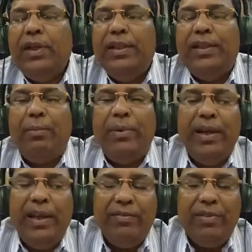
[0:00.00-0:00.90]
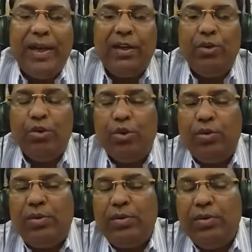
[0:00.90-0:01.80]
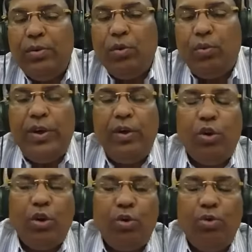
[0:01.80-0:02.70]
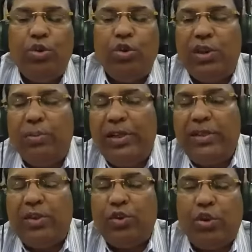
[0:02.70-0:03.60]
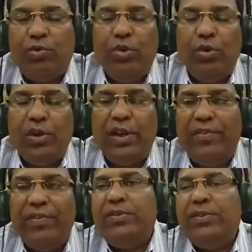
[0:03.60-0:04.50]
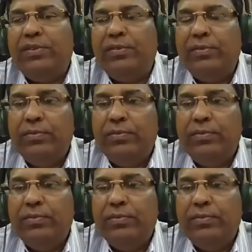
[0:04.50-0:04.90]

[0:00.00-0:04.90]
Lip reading: They believe that you should win or lose on the basis of your evidence